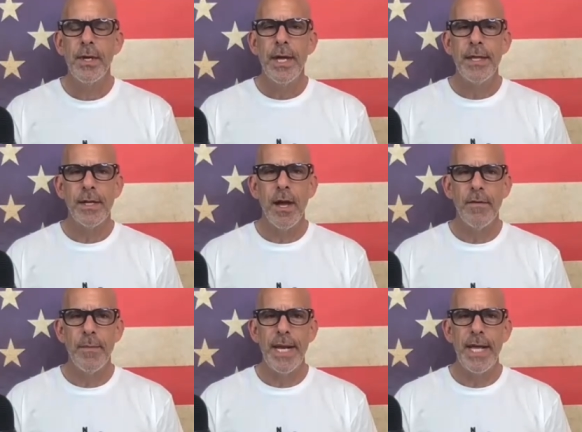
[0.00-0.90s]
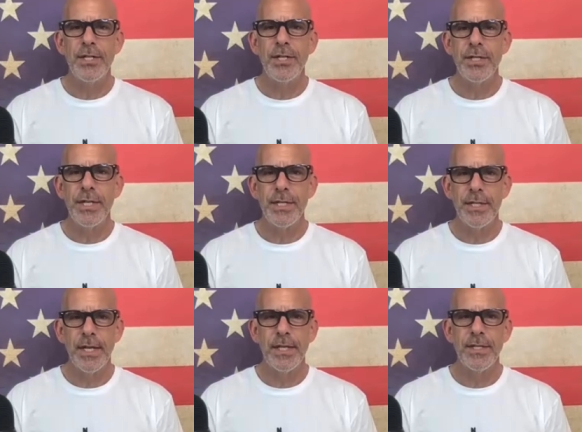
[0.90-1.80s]
and the government agencies
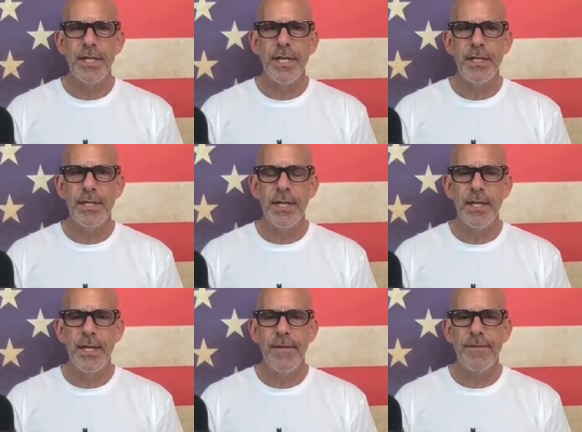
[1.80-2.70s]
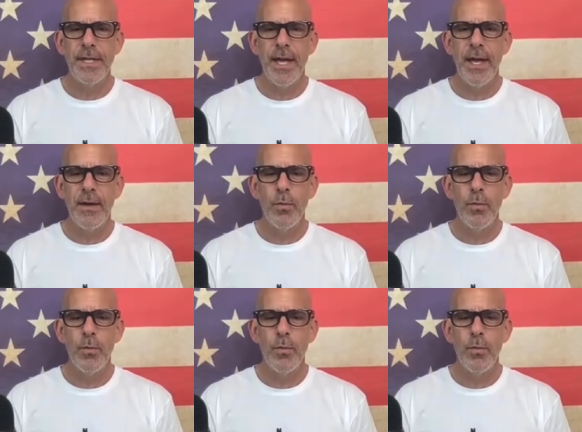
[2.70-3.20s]
like the CDC and the FDA.